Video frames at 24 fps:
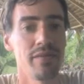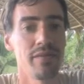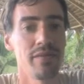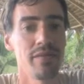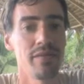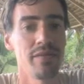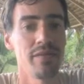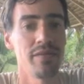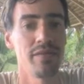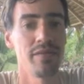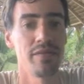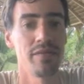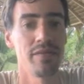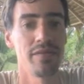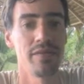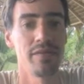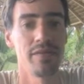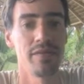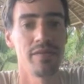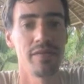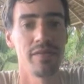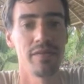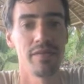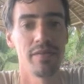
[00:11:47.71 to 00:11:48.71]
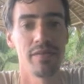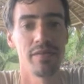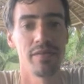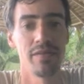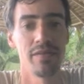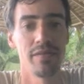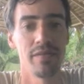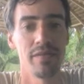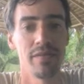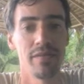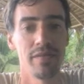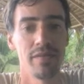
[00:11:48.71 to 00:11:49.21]

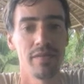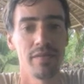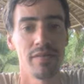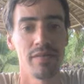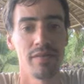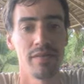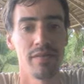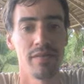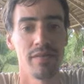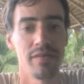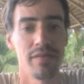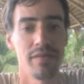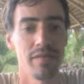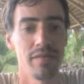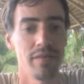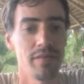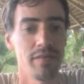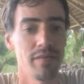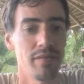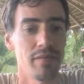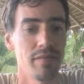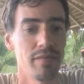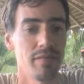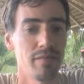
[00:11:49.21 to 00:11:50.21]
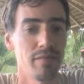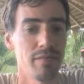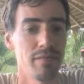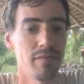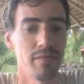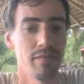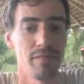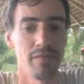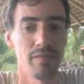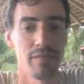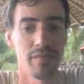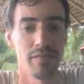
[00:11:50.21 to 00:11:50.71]

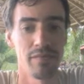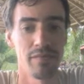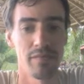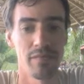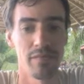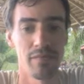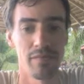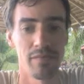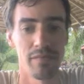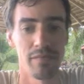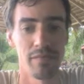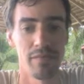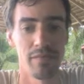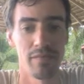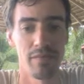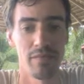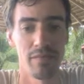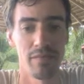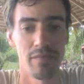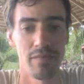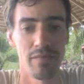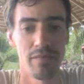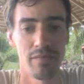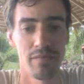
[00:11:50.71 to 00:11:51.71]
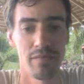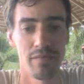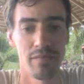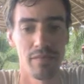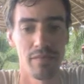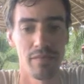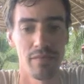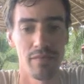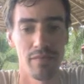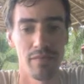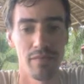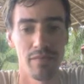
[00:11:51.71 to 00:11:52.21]

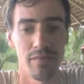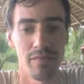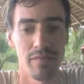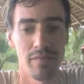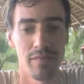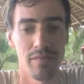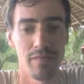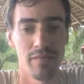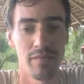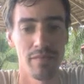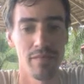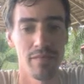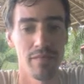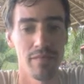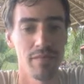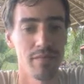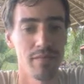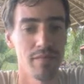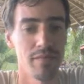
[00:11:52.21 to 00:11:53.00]
(silence)